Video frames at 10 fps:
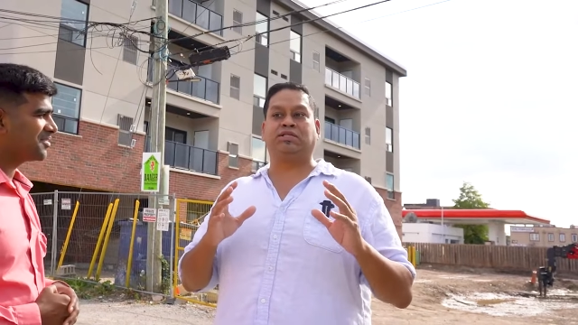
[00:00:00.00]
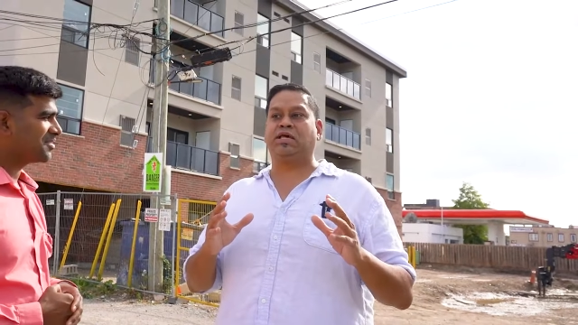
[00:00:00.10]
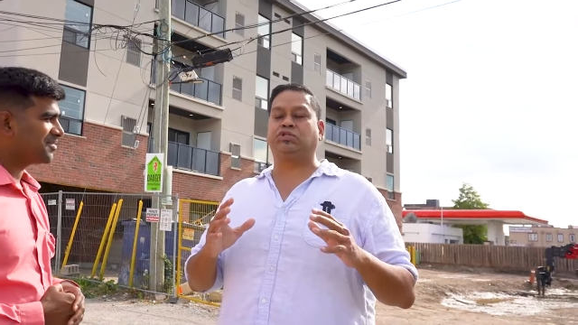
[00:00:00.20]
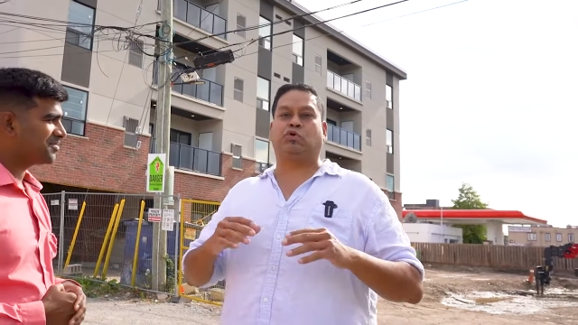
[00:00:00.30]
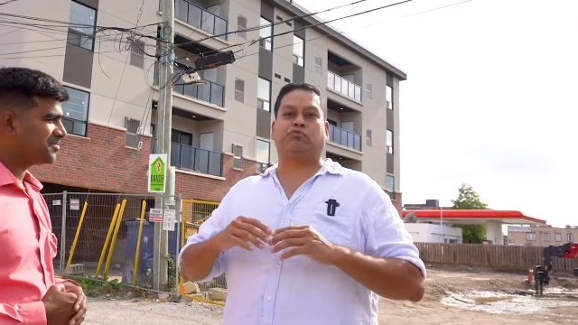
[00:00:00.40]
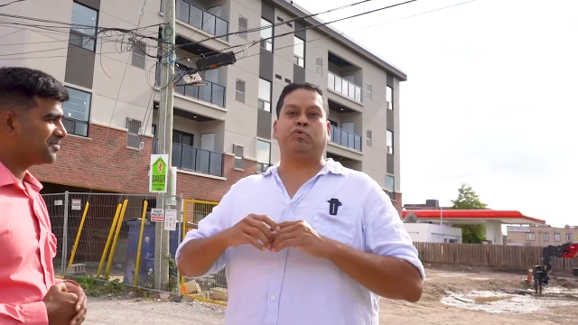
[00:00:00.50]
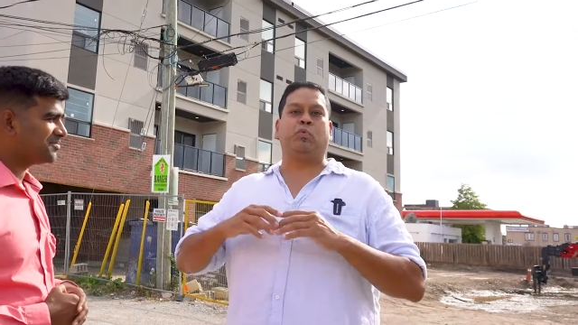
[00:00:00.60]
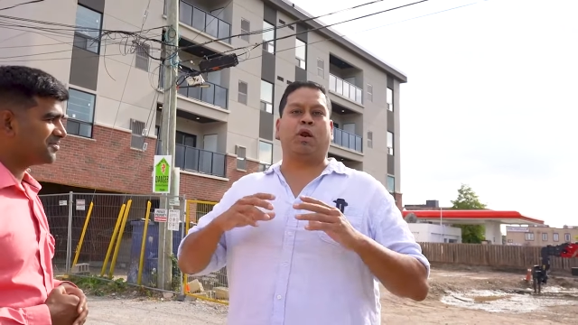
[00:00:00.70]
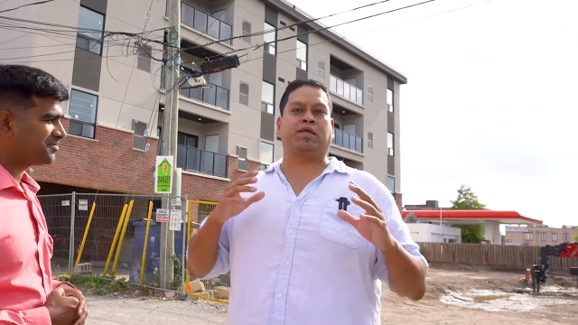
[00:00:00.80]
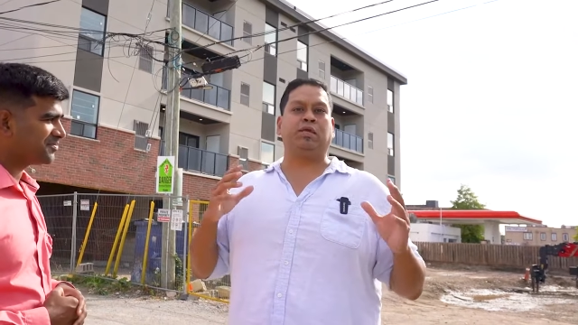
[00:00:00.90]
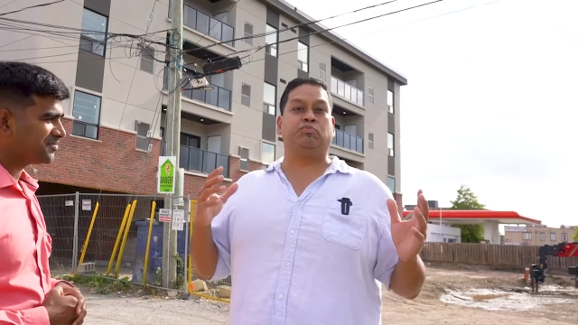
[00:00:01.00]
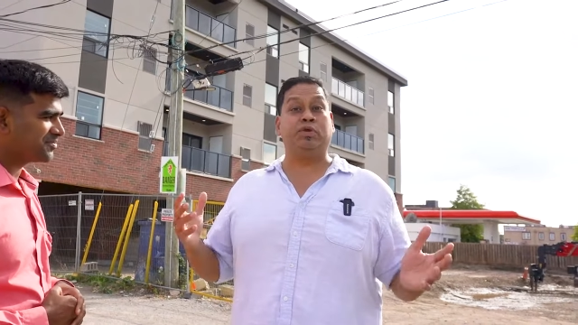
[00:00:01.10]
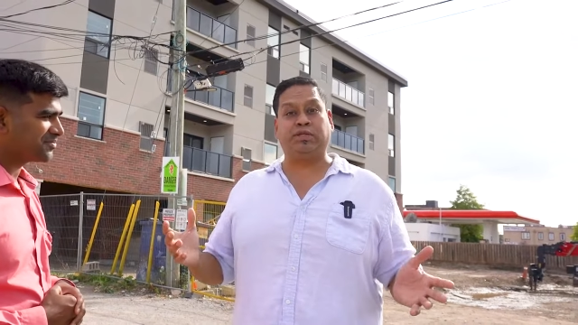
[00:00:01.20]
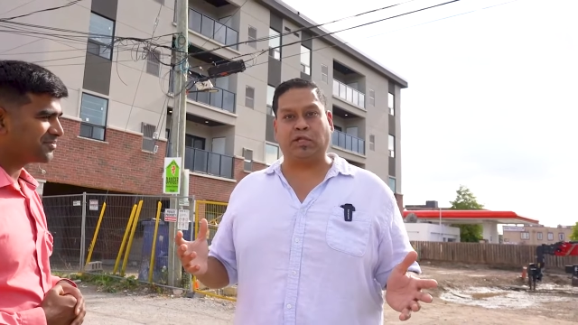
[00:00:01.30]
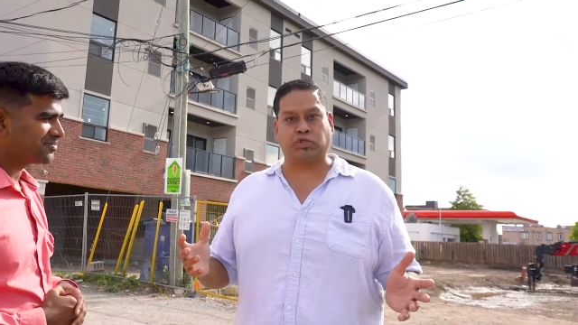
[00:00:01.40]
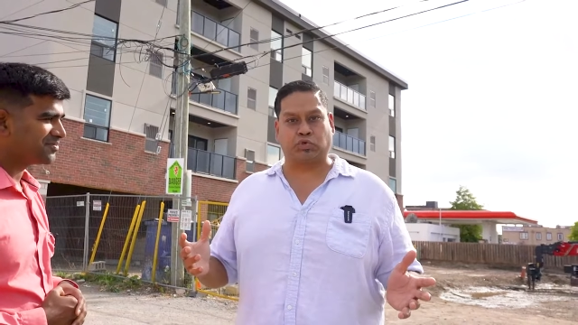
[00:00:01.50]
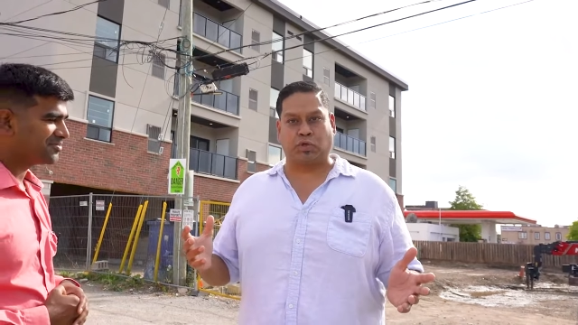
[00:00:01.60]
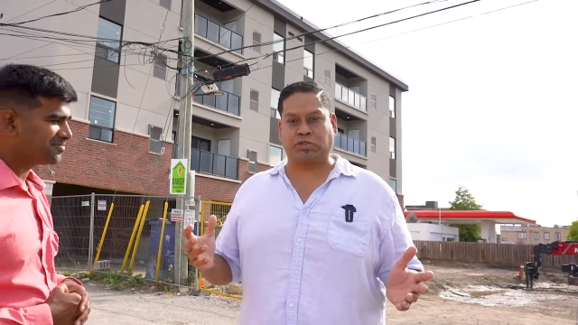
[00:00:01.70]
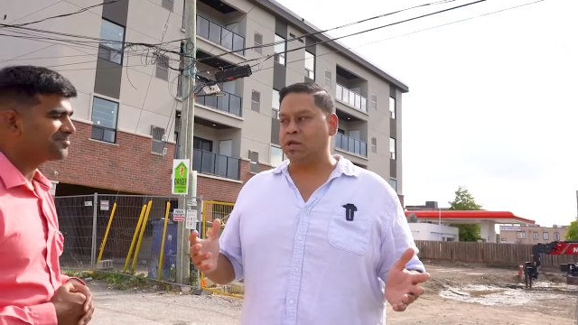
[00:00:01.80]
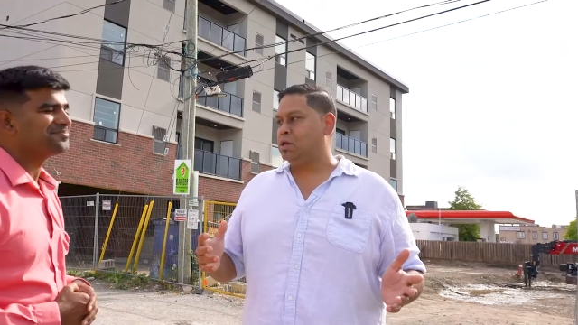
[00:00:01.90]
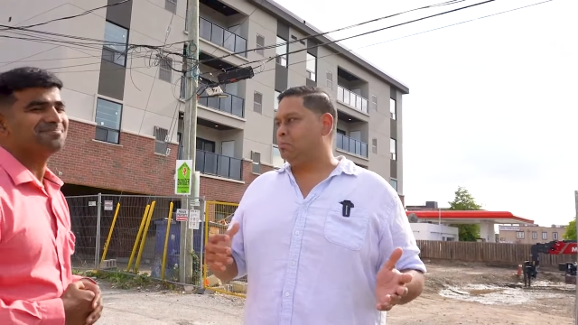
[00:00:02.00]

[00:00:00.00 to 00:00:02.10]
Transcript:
Speaker 1: the sense of we want to keep retail stores